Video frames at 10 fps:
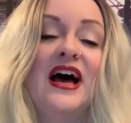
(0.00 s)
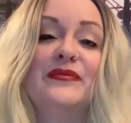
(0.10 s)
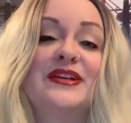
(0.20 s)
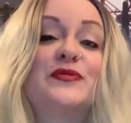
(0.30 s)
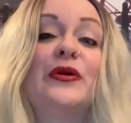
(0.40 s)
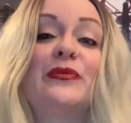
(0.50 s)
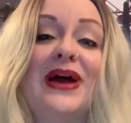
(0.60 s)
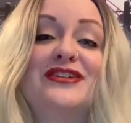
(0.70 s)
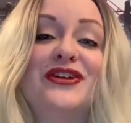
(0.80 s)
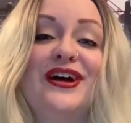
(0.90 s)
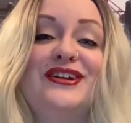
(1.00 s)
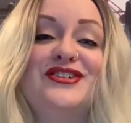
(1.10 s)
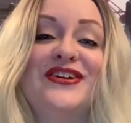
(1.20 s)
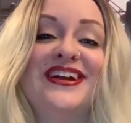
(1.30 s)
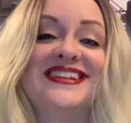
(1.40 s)
exploring Petra
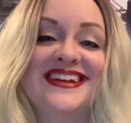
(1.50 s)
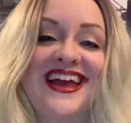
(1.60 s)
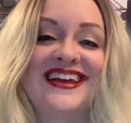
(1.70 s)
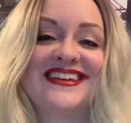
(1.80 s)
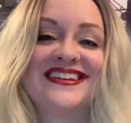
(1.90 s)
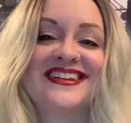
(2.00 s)
during the day.